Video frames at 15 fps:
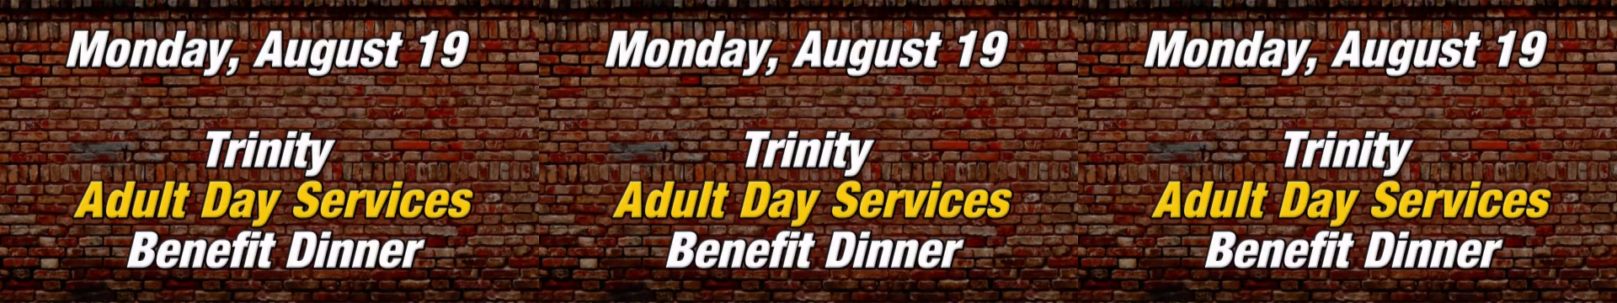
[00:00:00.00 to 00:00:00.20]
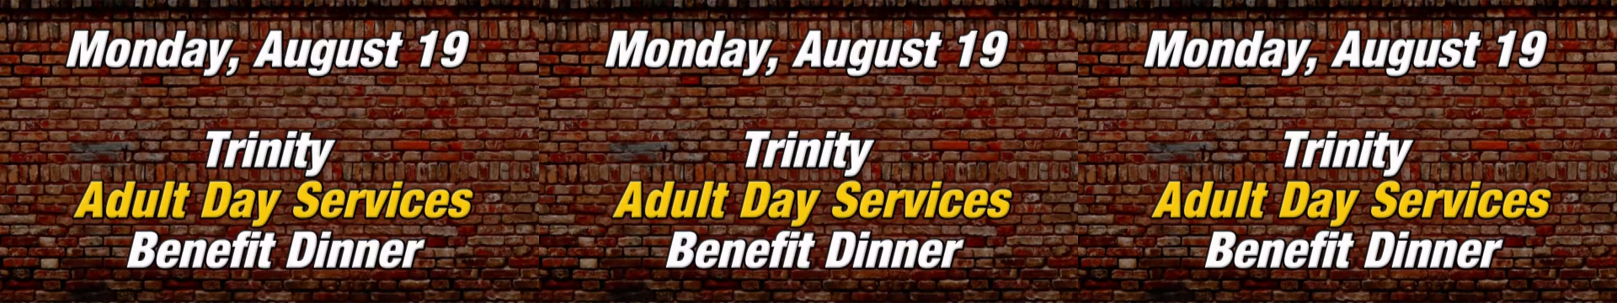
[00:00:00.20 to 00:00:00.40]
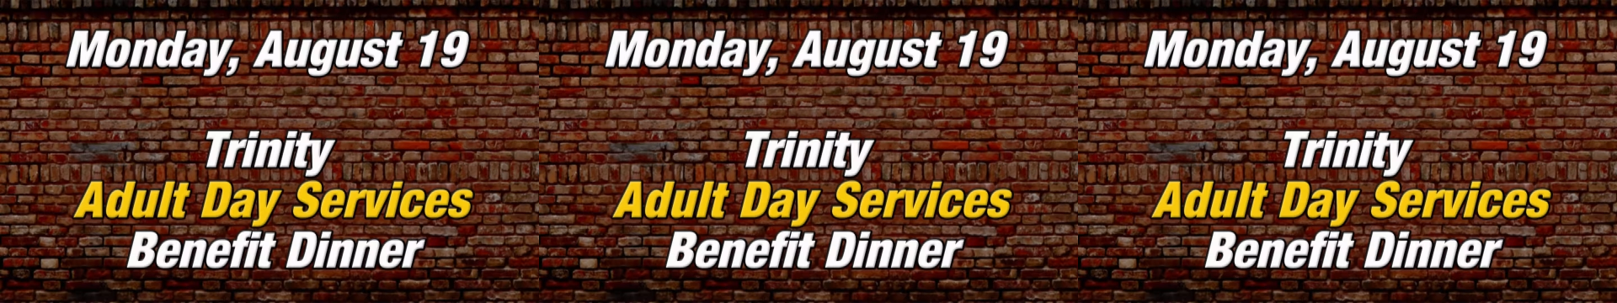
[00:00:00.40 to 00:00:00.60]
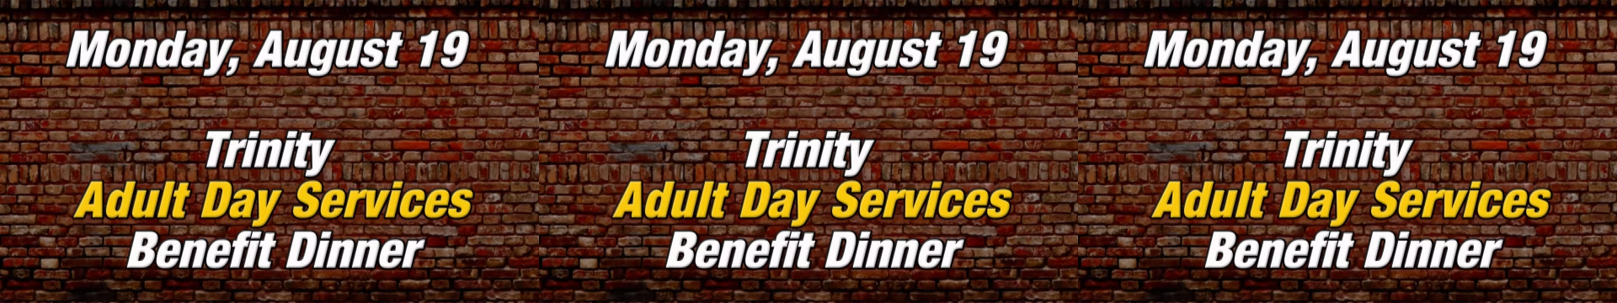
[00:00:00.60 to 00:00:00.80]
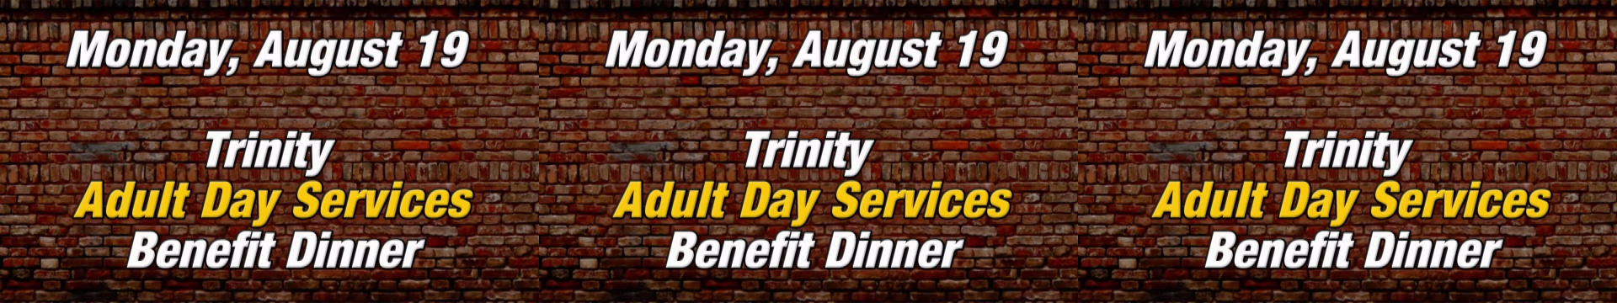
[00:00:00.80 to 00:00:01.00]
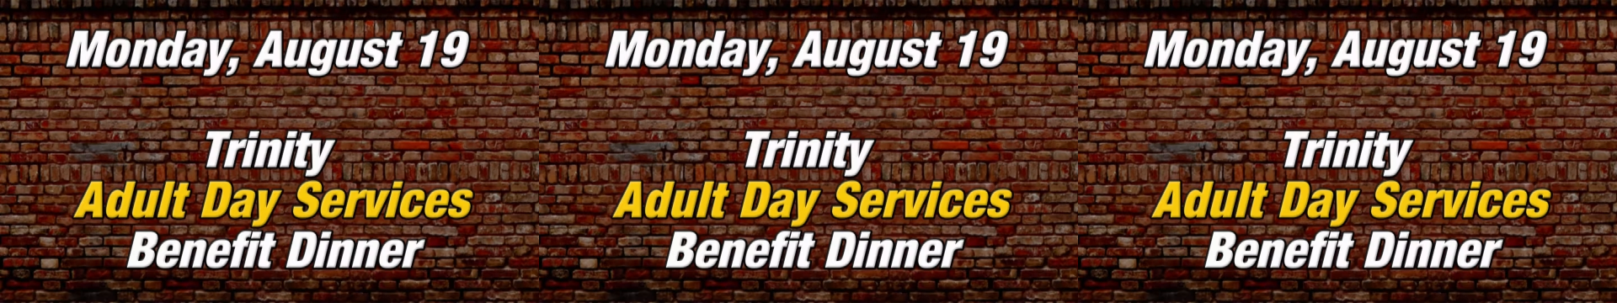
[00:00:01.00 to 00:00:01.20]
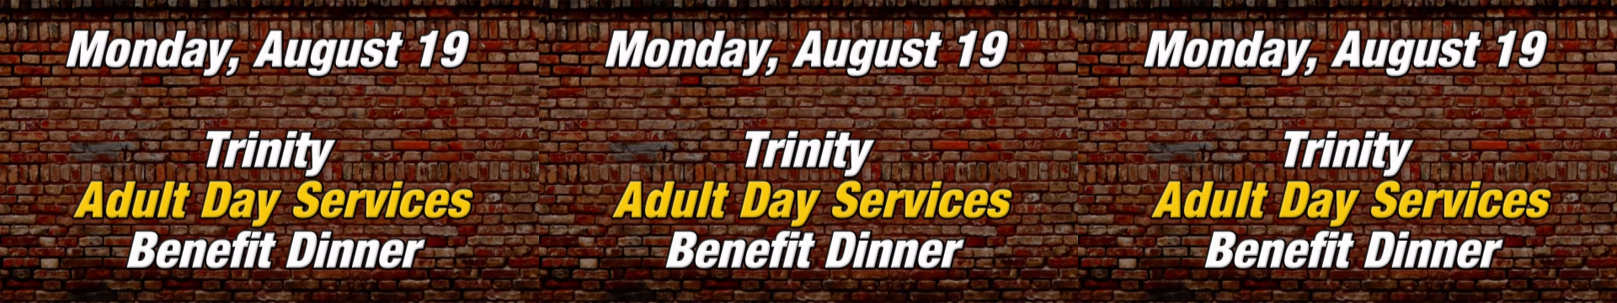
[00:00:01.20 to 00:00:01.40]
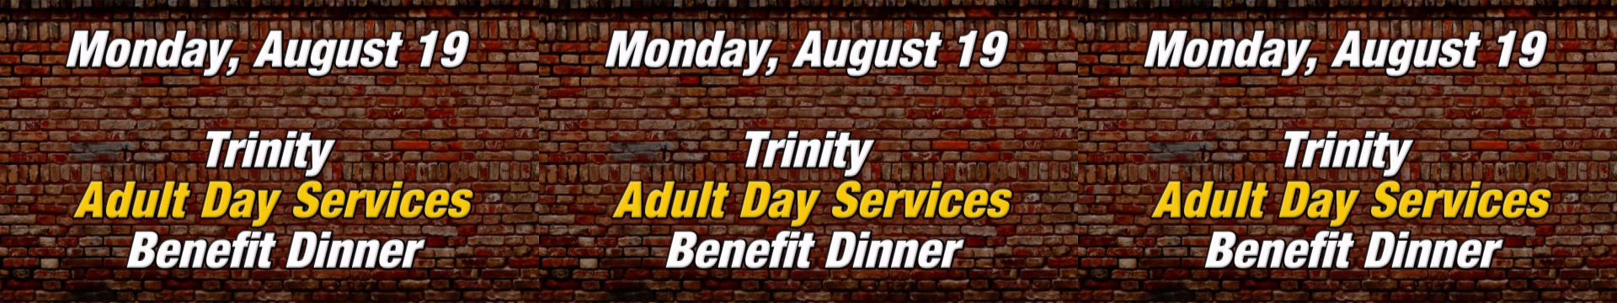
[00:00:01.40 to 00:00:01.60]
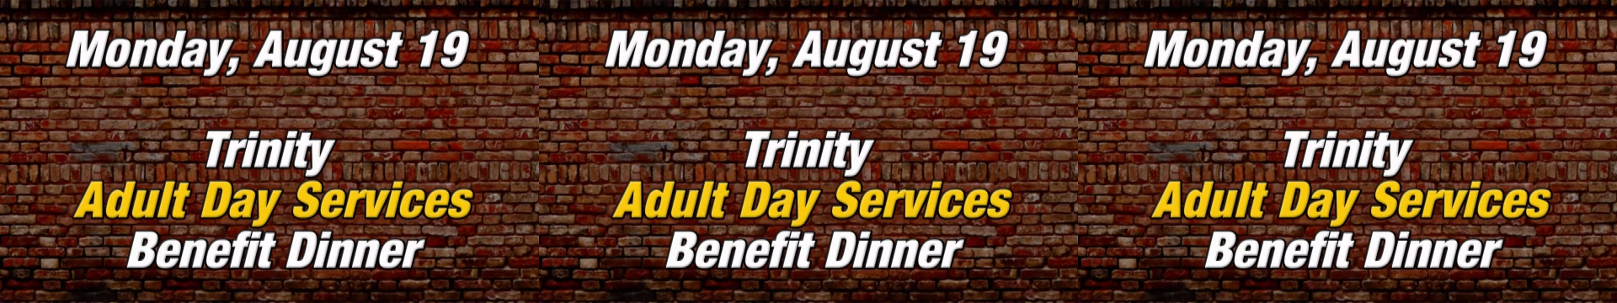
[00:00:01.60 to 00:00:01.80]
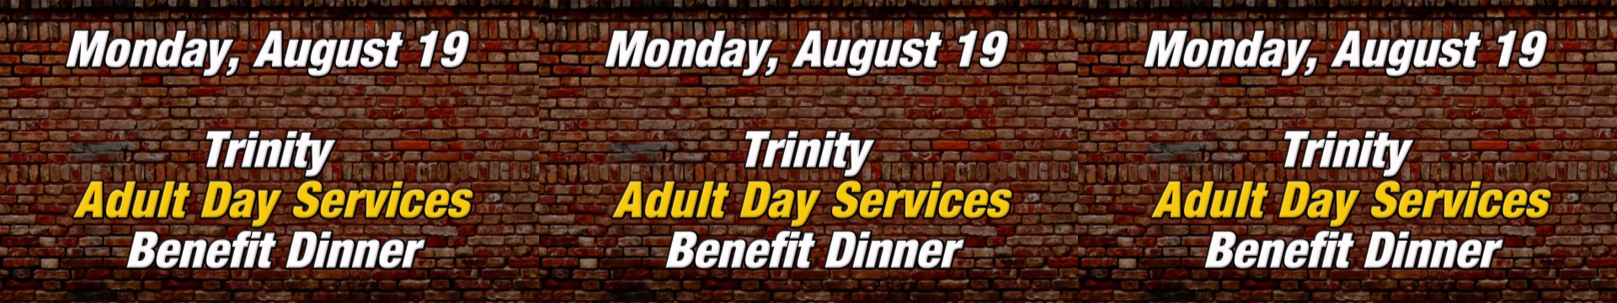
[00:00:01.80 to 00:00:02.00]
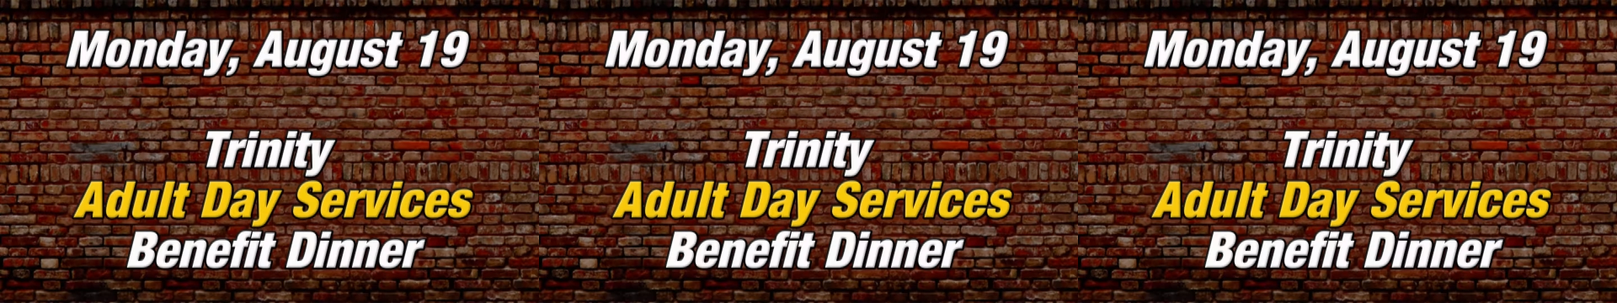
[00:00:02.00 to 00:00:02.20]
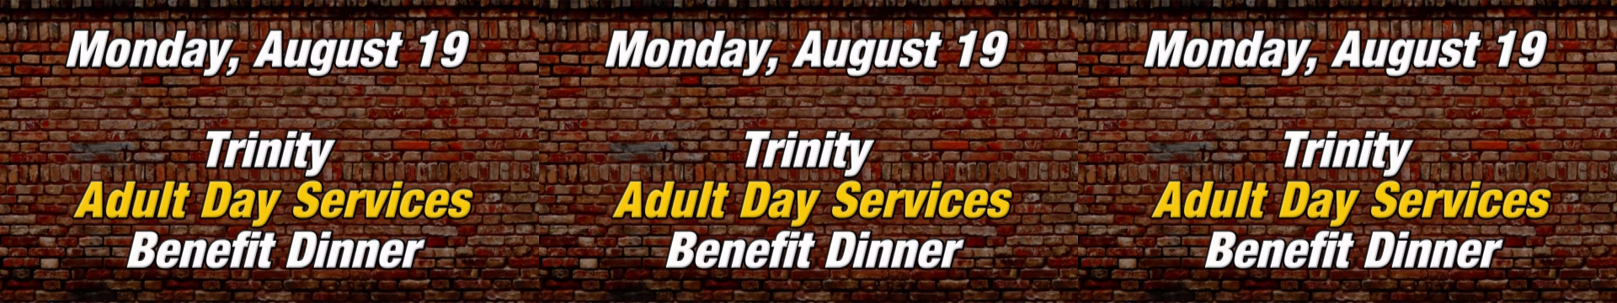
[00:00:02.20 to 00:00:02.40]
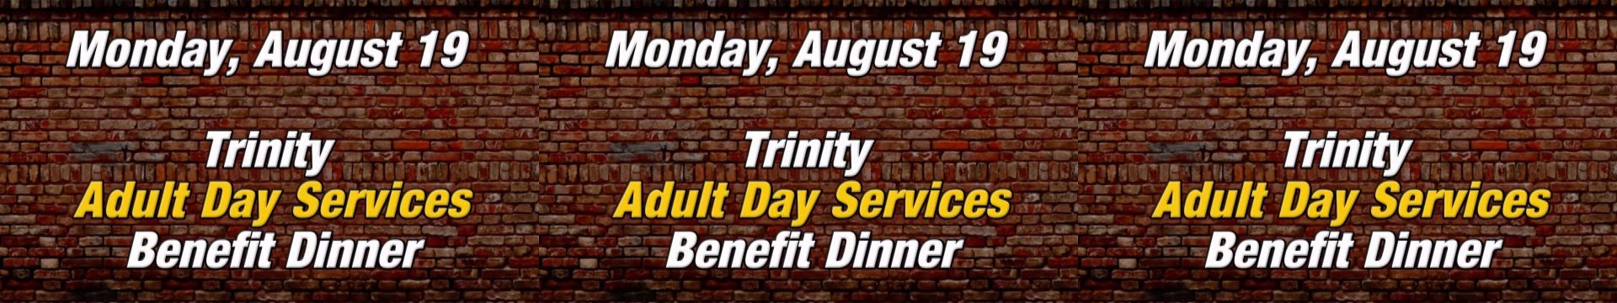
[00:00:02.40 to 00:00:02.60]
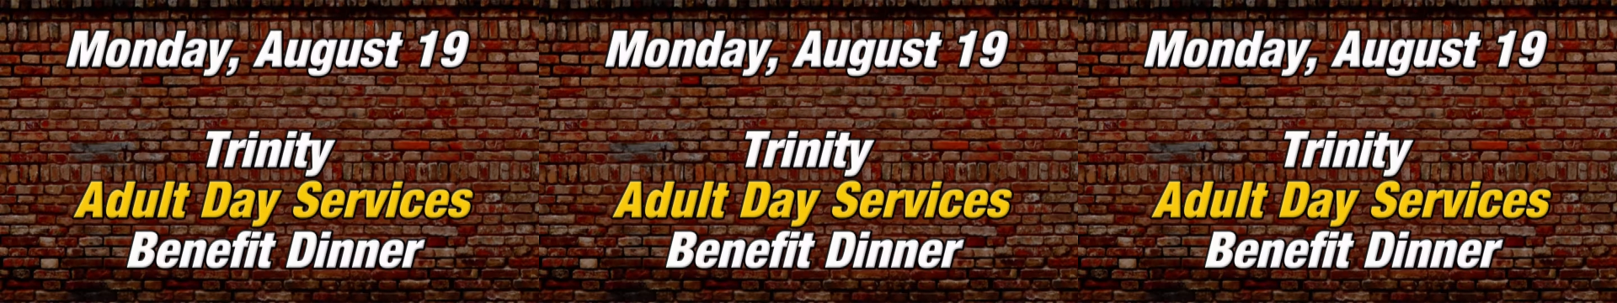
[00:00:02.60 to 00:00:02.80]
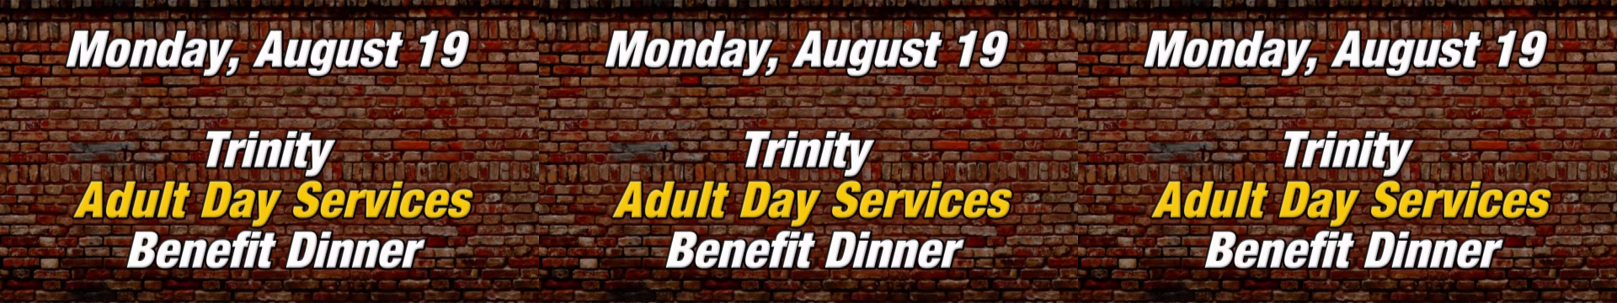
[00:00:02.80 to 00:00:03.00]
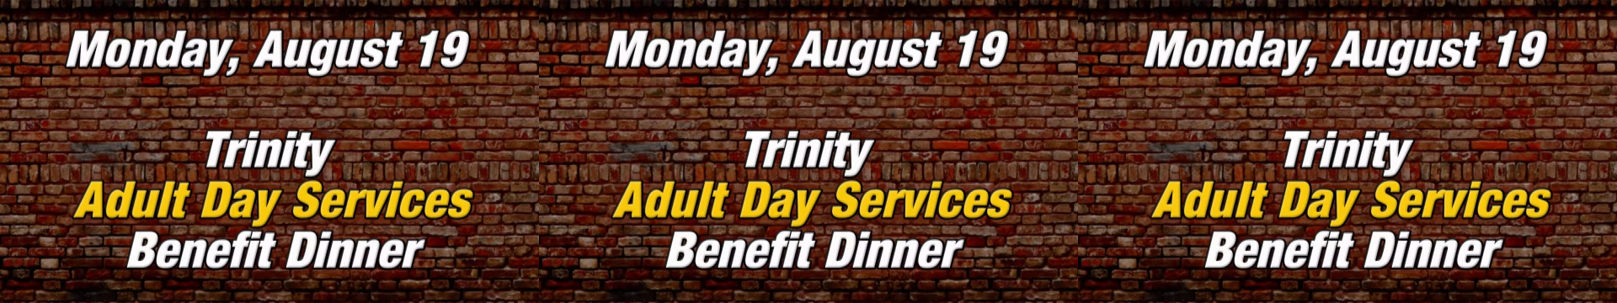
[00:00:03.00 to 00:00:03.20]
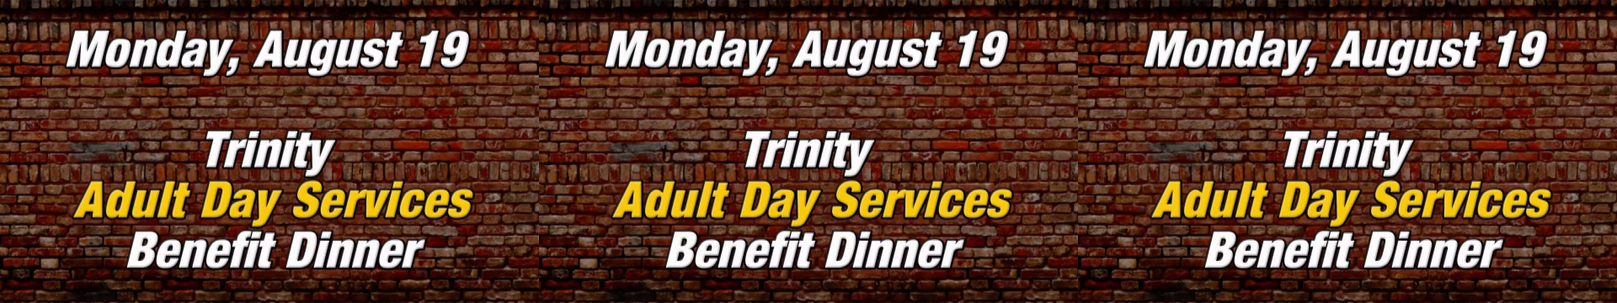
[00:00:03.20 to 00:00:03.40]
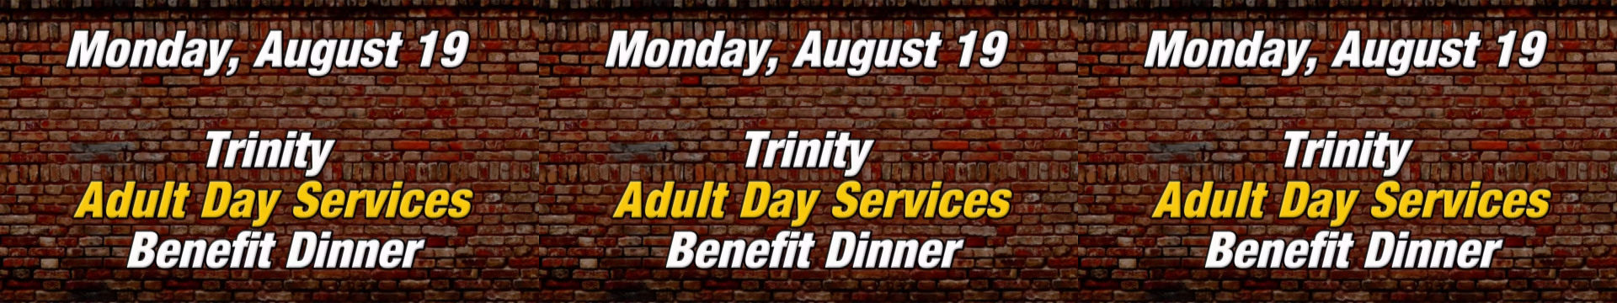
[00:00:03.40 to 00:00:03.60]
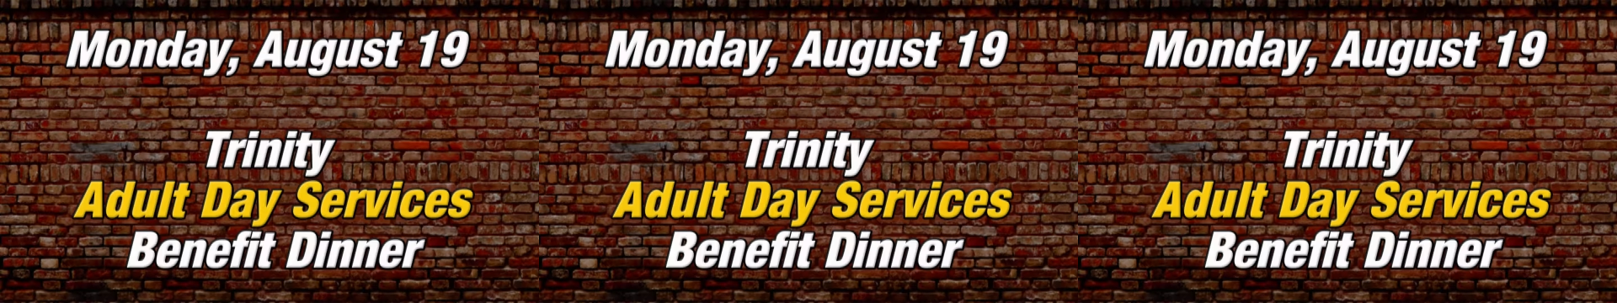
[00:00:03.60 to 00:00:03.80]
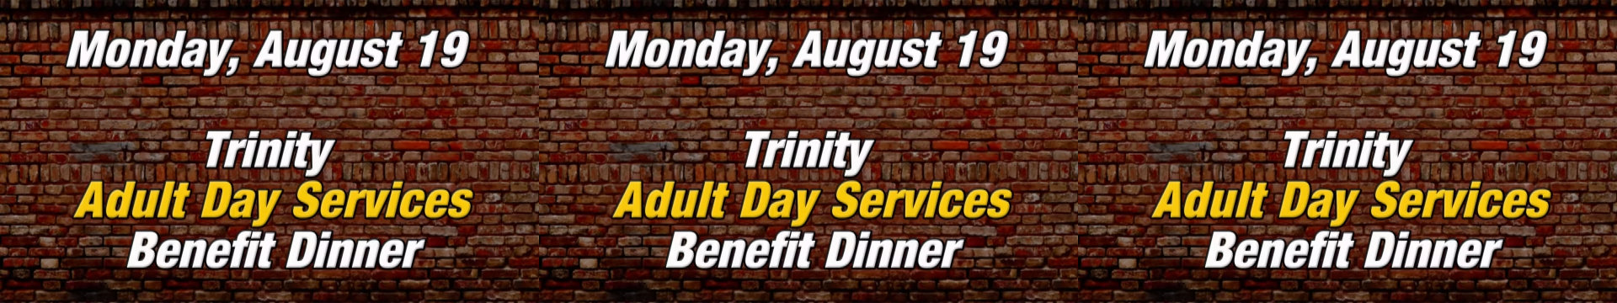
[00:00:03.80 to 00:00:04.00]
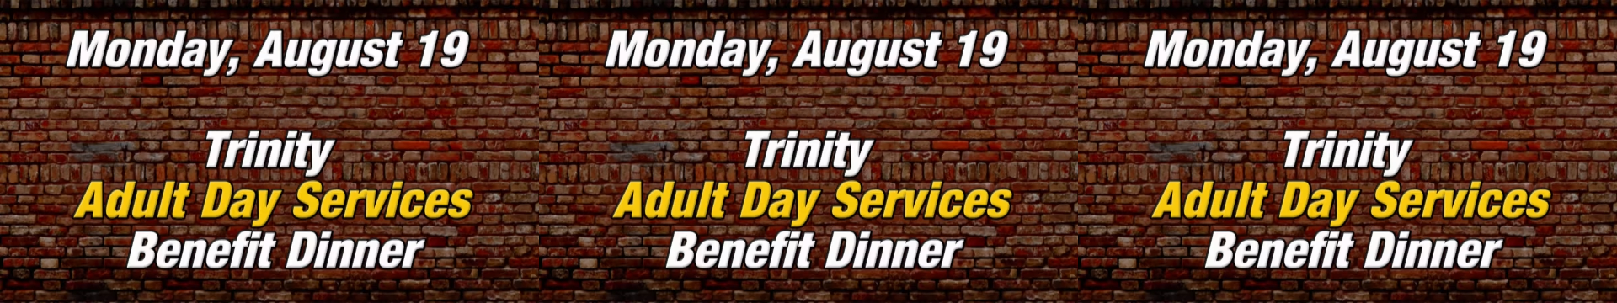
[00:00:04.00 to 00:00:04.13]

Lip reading: (no speaker visible)